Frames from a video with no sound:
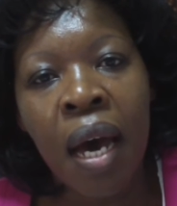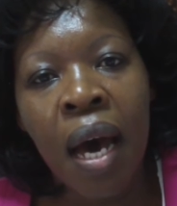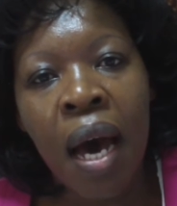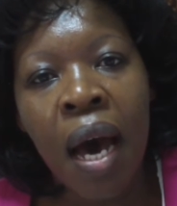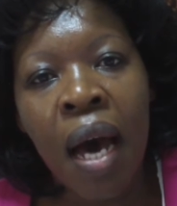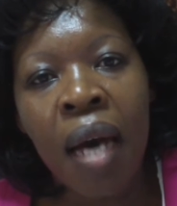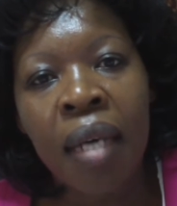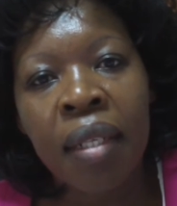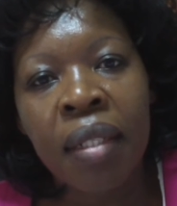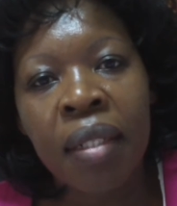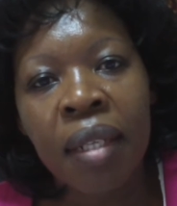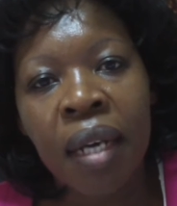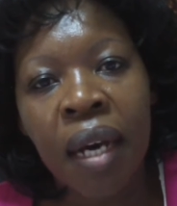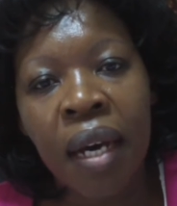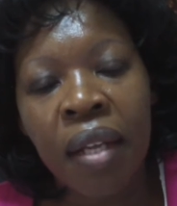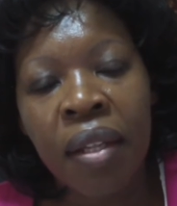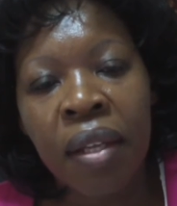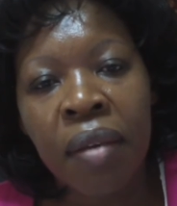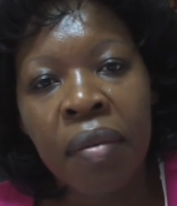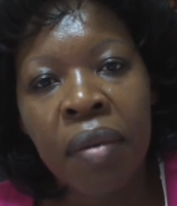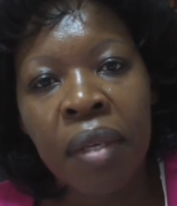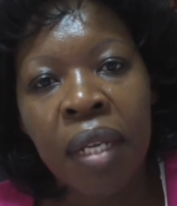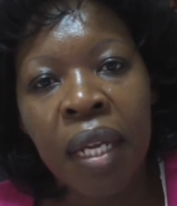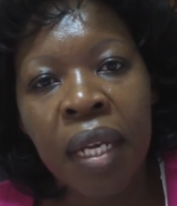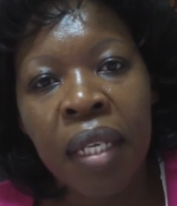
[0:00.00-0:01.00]
and other
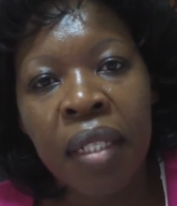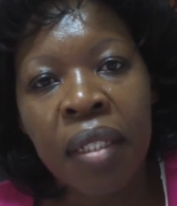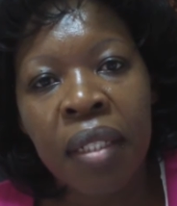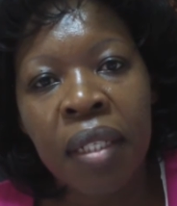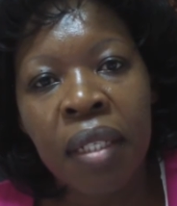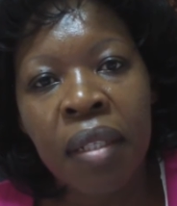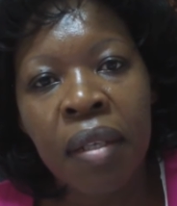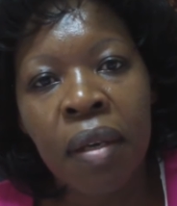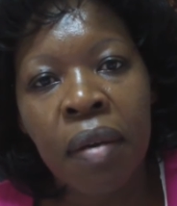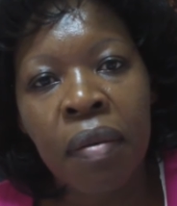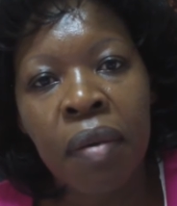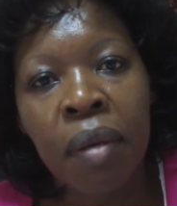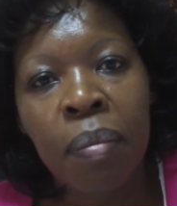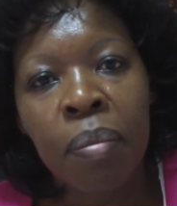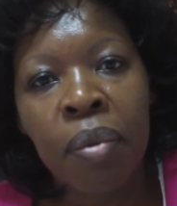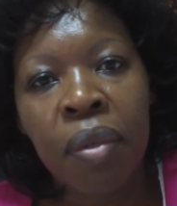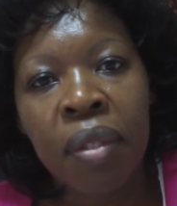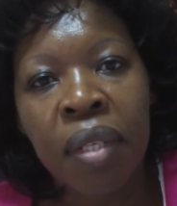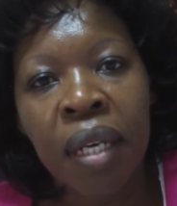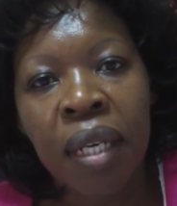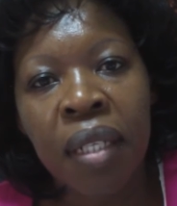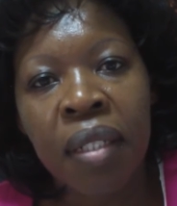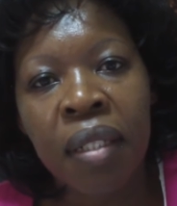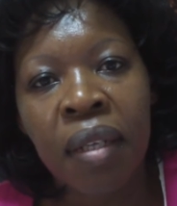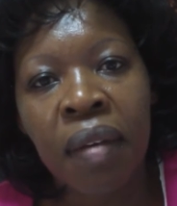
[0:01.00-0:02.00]
related
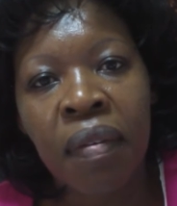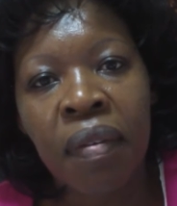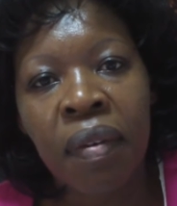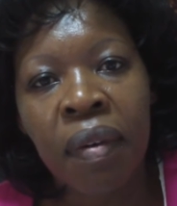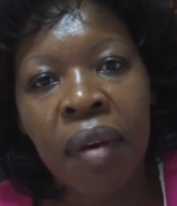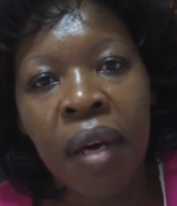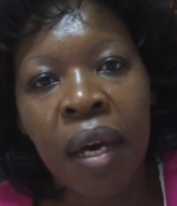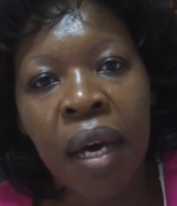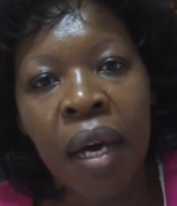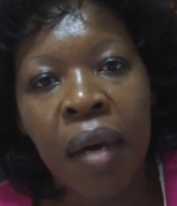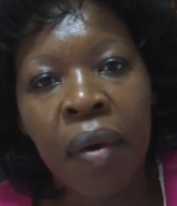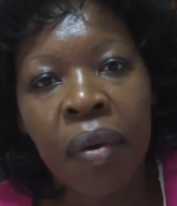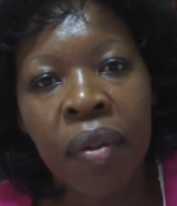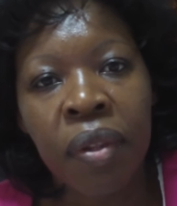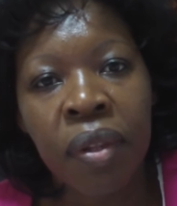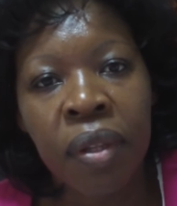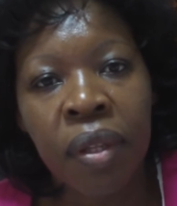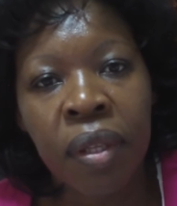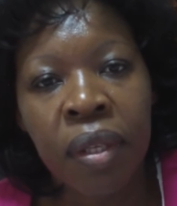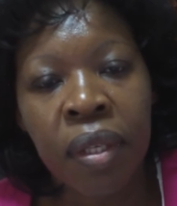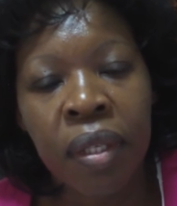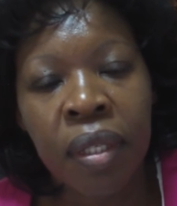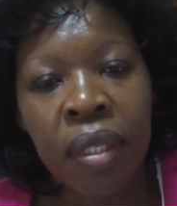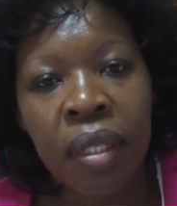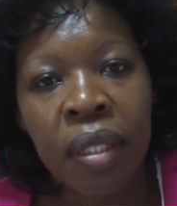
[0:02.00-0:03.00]
reproductive health
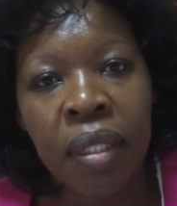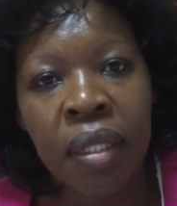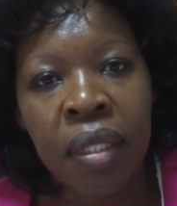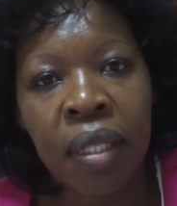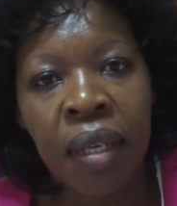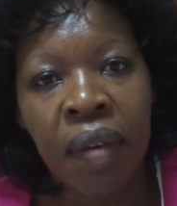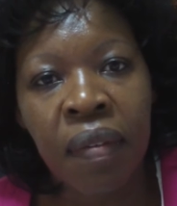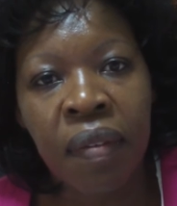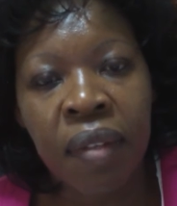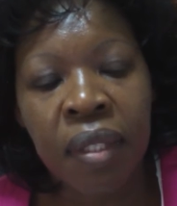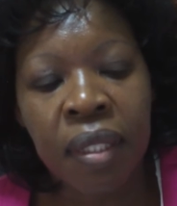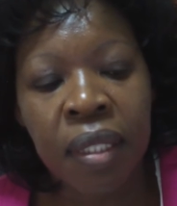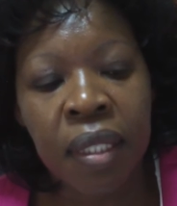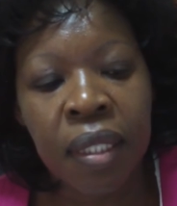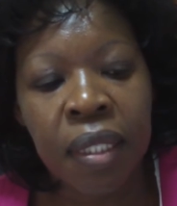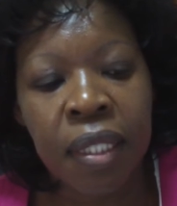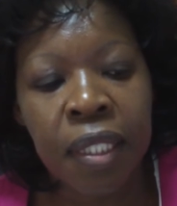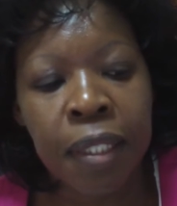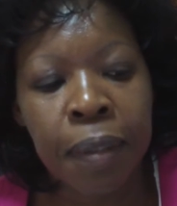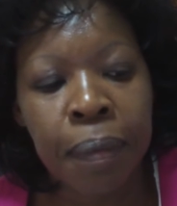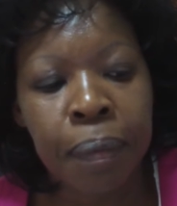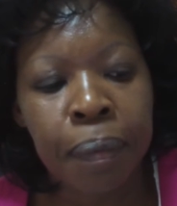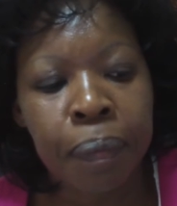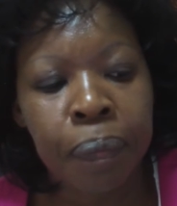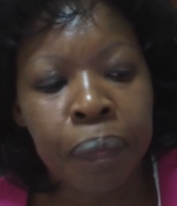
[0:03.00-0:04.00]

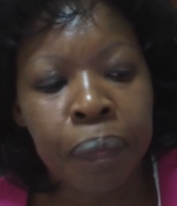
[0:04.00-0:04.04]
services.